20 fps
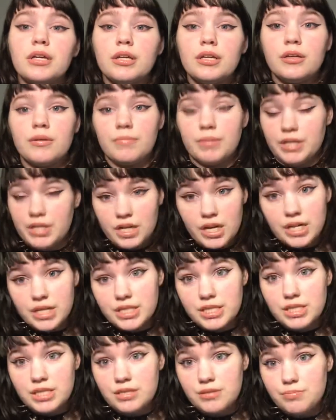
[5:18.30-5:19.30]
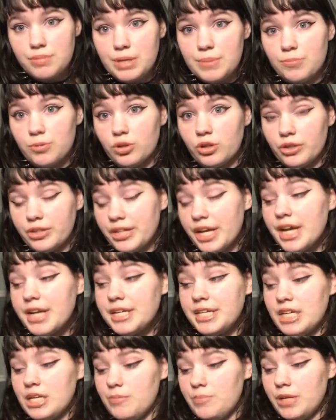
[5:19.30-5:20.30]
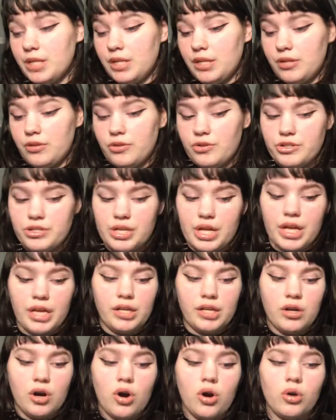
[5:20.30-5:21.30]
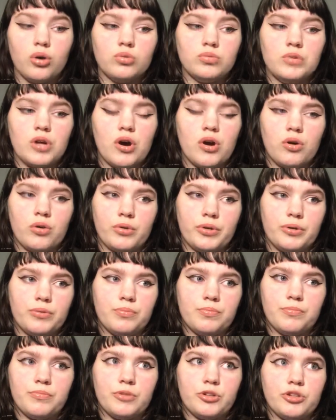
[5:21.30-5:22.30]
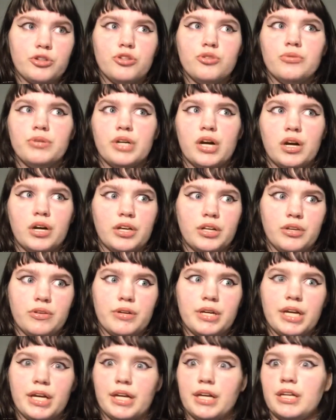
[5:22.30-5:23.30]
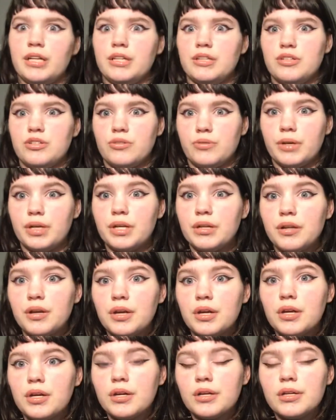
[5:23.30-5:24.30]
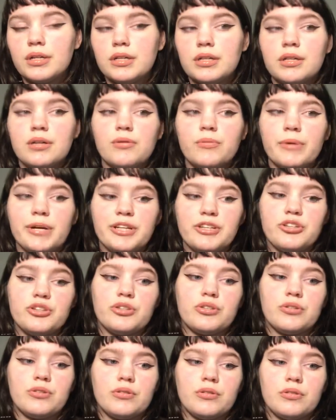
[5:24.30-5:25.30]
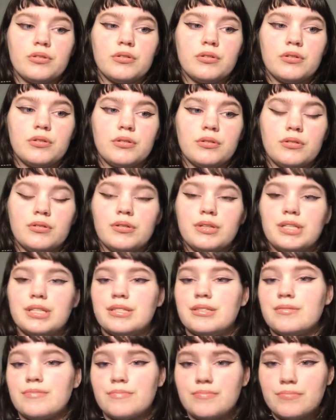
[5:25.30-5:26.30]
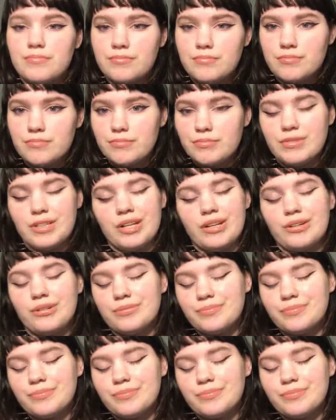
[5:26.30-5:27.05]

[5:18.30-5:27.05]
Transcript: because people are gatekeeping and they're saying, oh no, you're too young, you can't get into it, which is, you know,